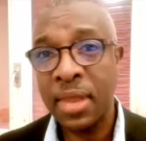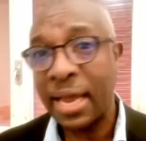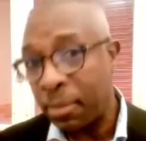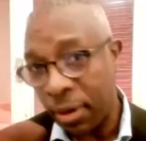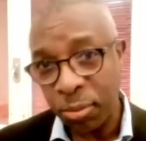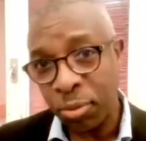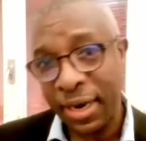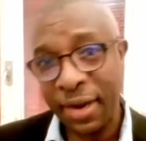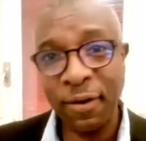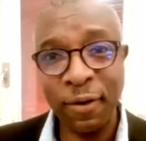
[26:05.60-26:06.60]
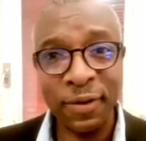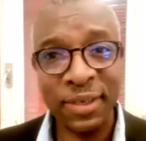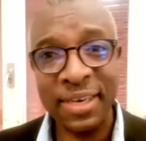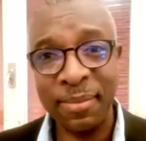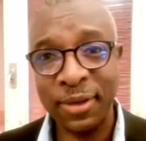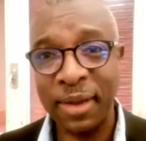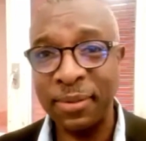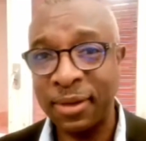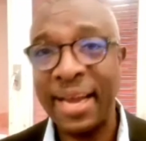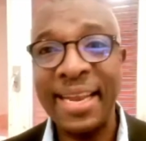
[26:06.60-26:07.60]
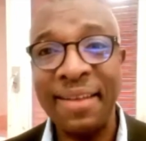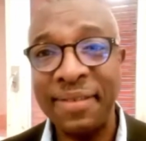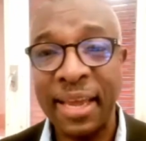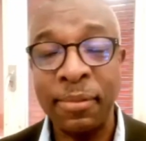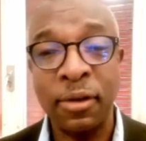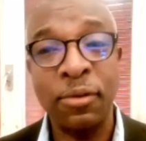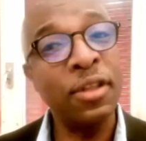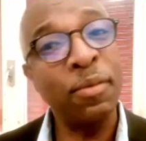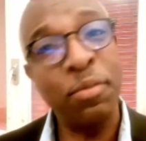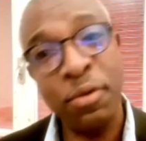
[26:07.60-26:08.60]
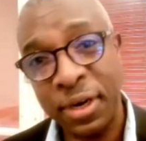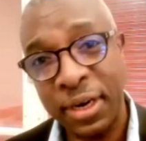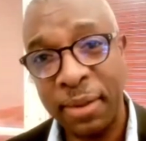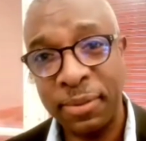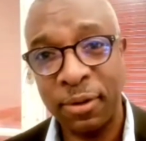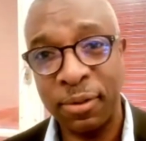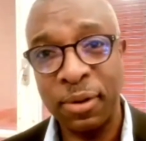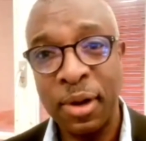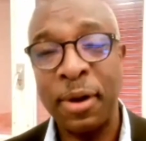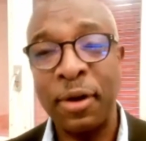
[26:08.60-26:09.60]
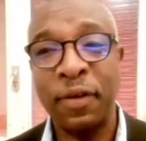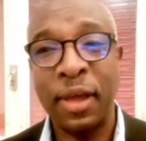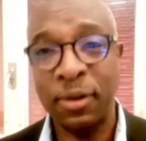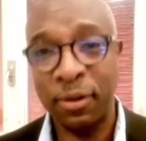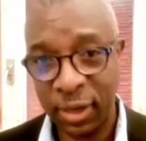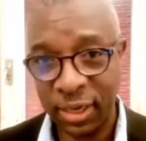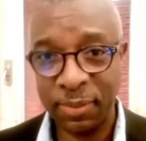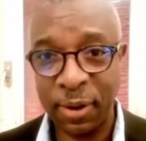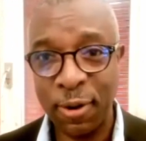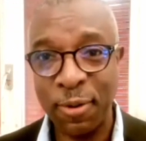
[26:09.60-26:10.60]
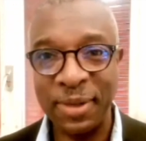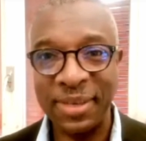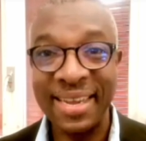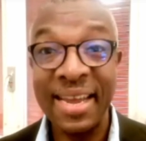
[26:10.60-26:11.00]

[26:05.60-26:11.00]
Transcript: And I mean, oh, we can have a conversation about Cape Town. I live in Cape Town, in the poorer Cape Town part of Cape Town, at least my home is.